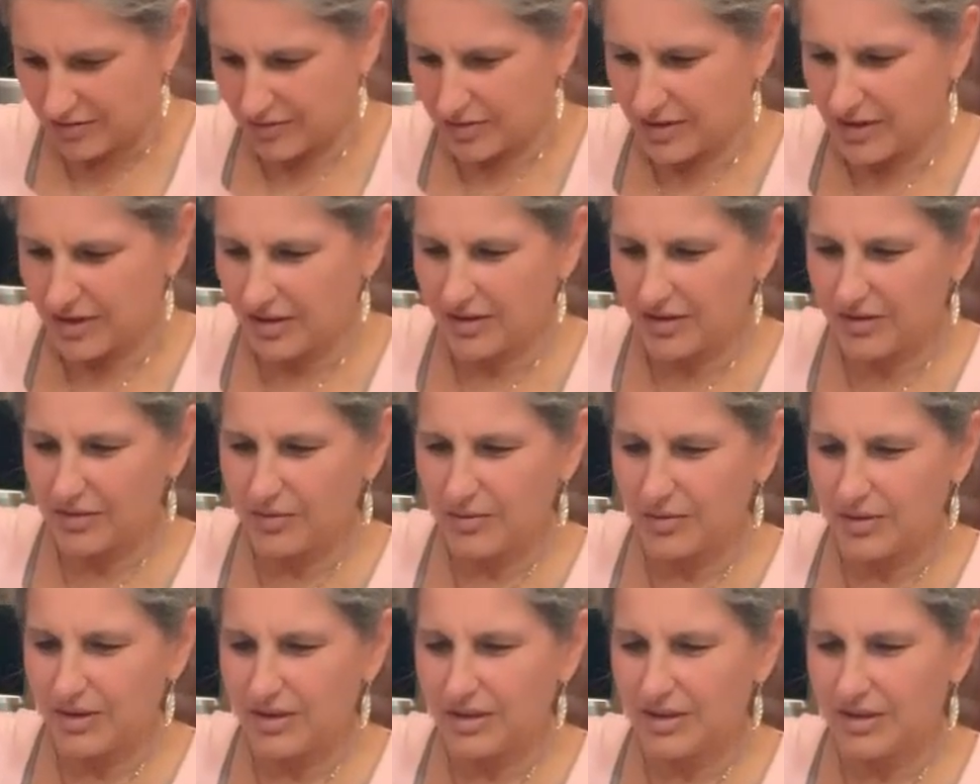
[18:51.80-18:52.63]
another
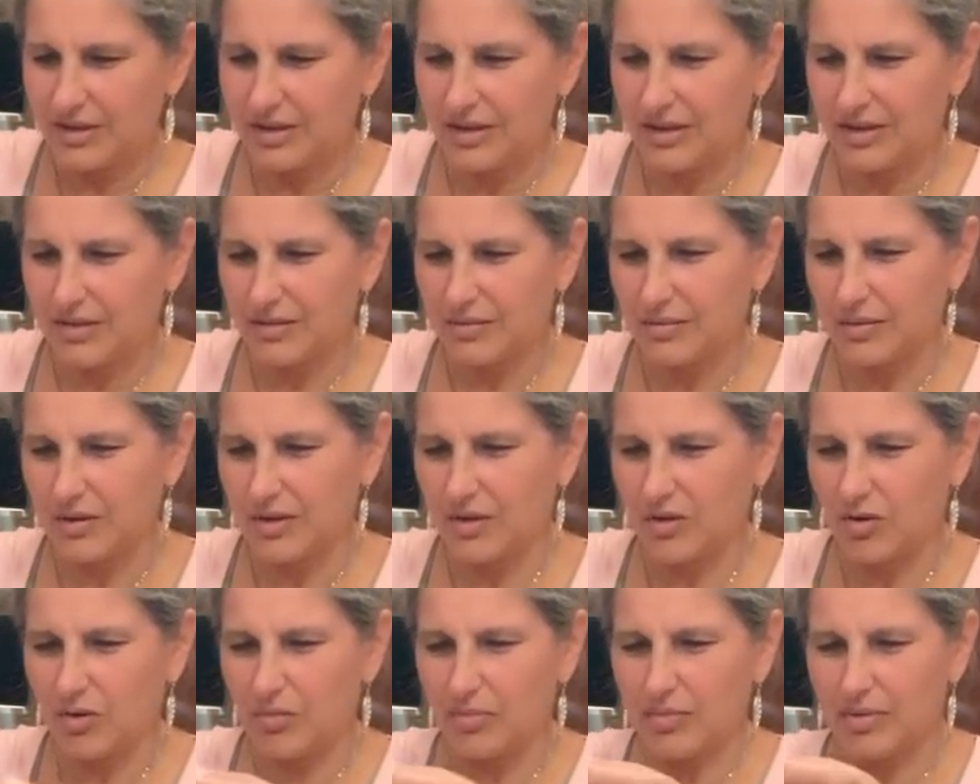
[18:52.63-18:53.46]
one. We
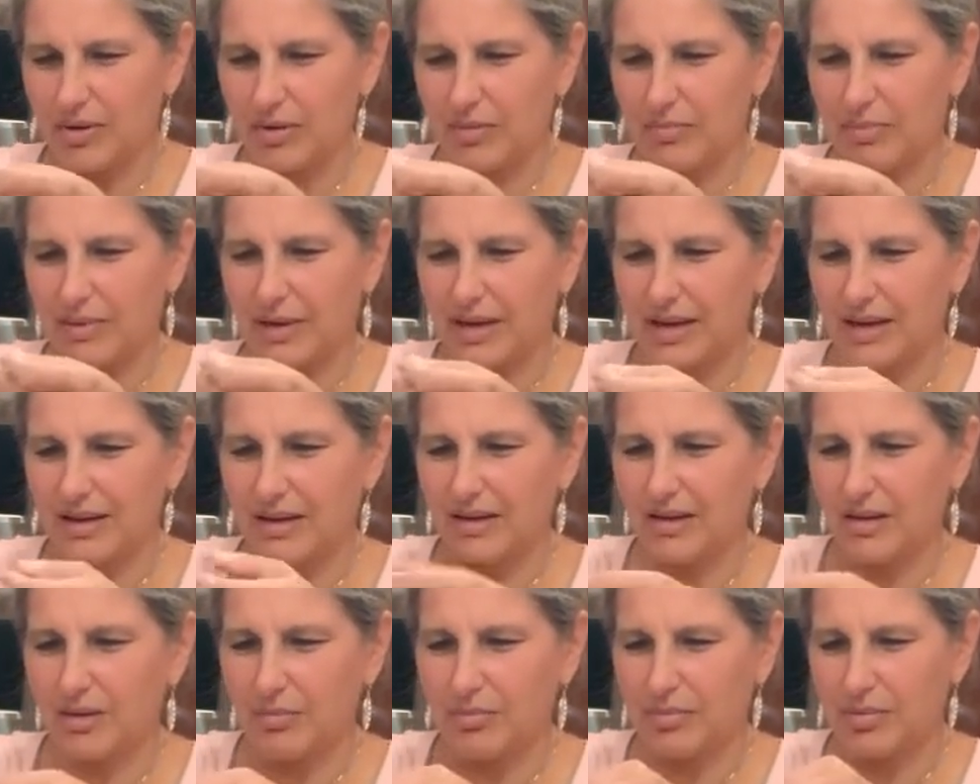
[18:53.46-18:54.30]
open it back
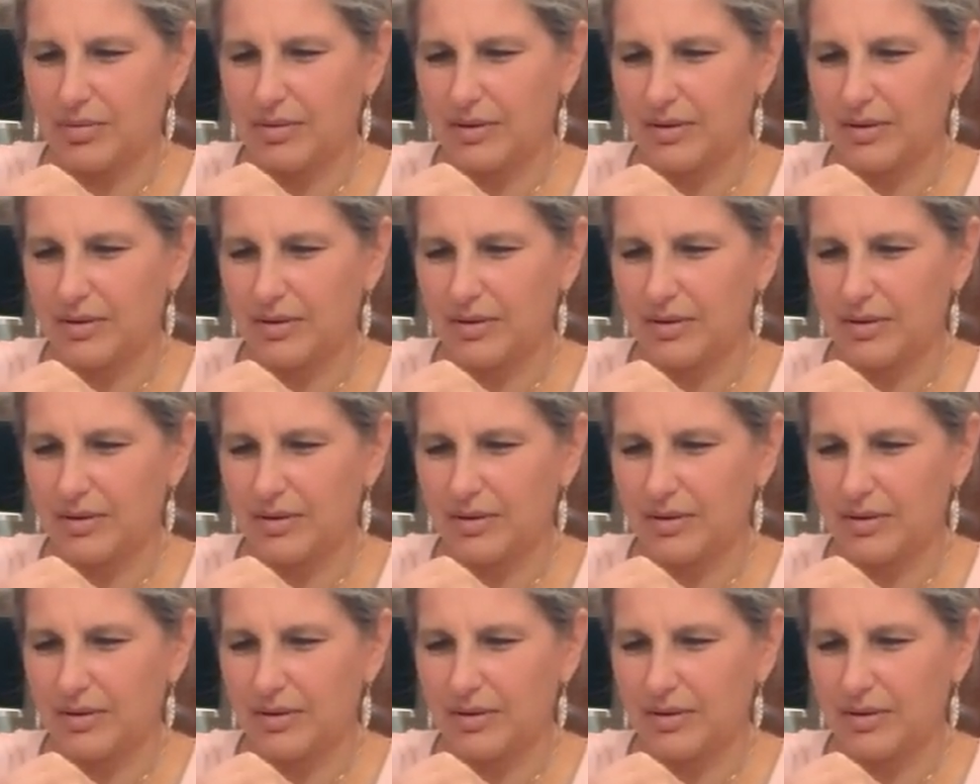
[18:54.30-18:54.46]
up.